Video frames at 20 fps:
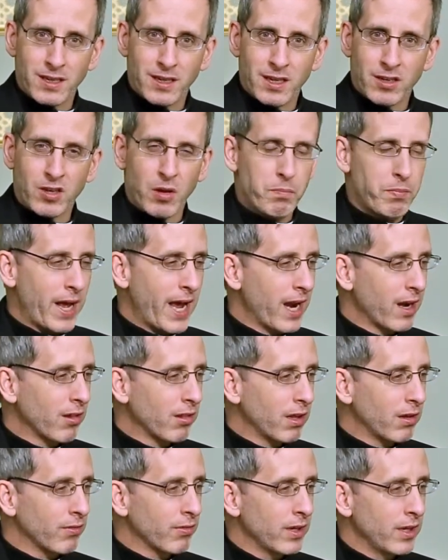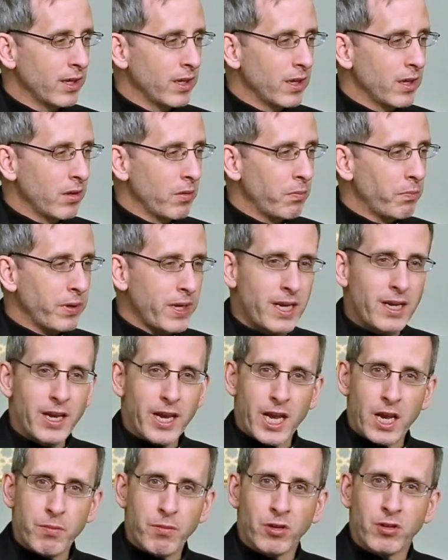It's a battle of being
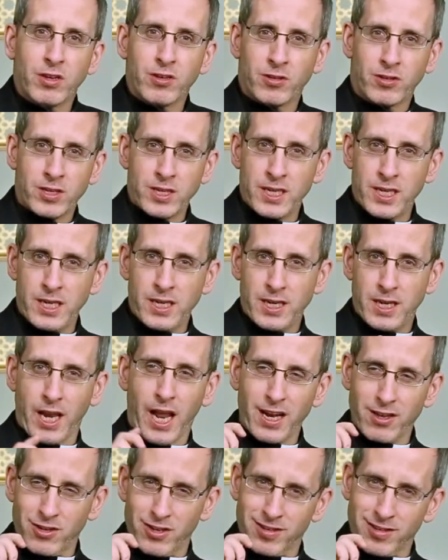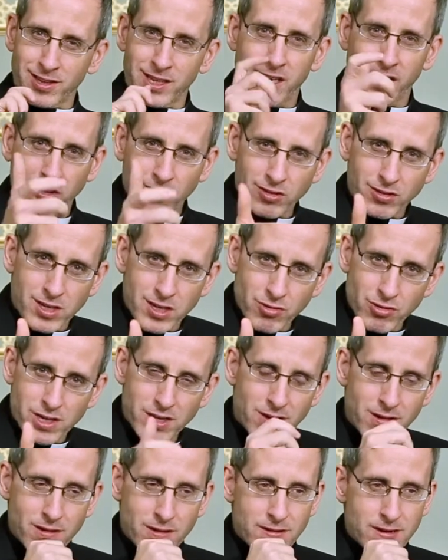able to see not just the
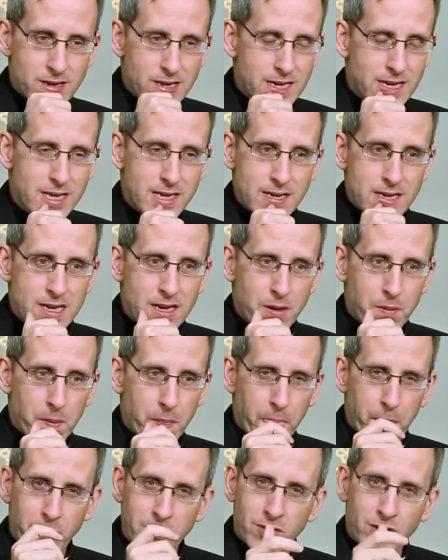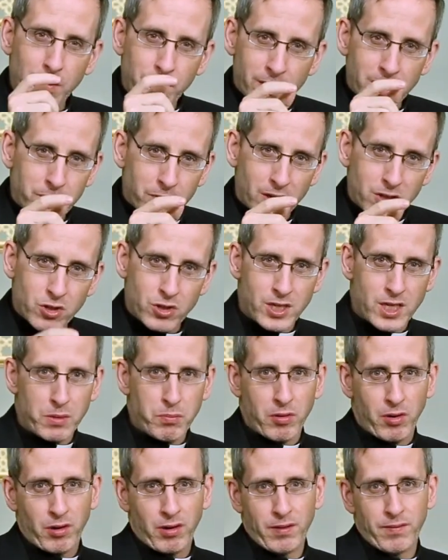exterior, but something much
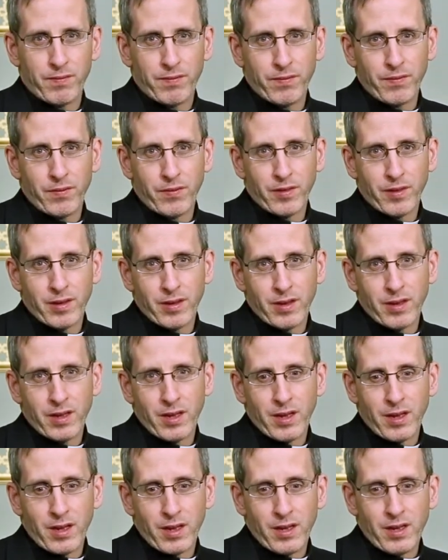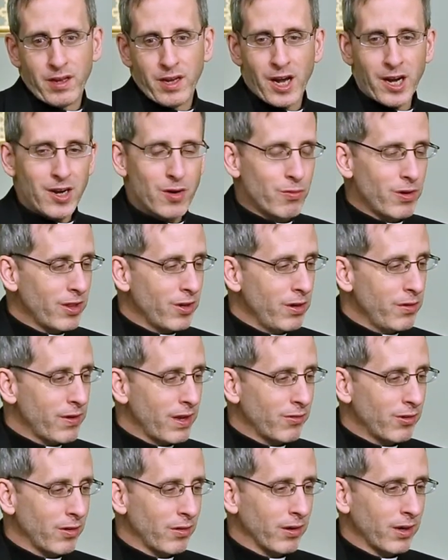deeper. I don't know whether you've
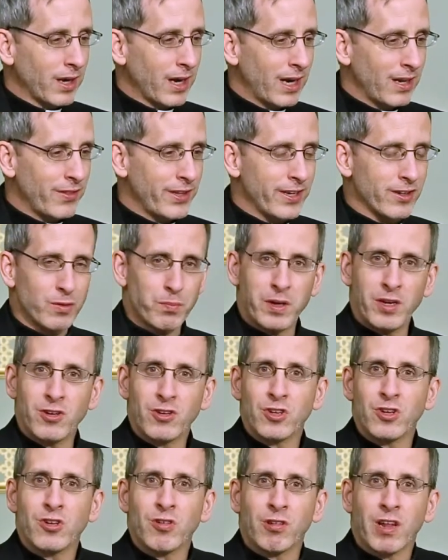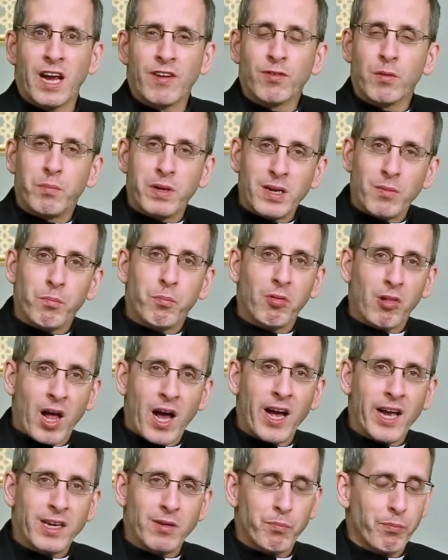ever had the experience in your life of being
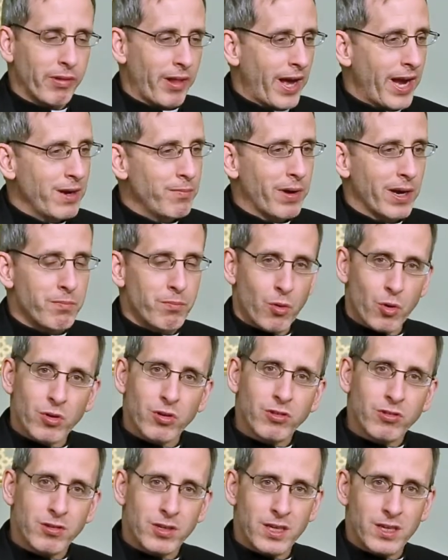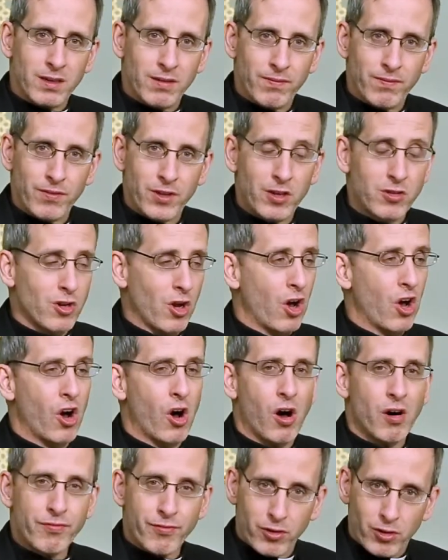blind by mortal sin. It's
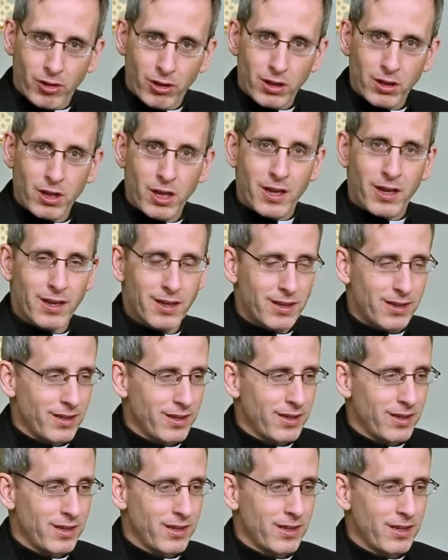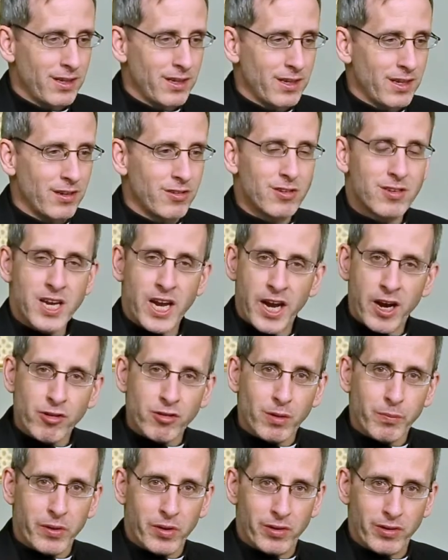awful. It's
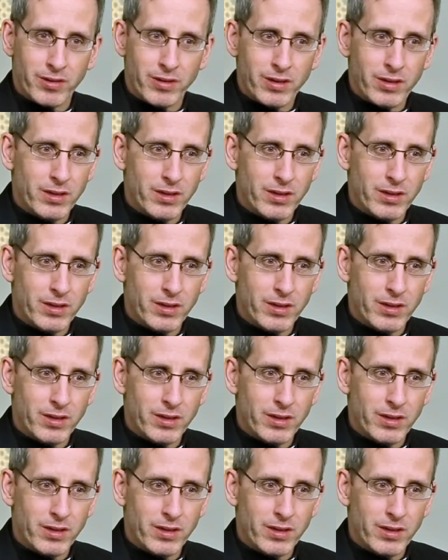terrible.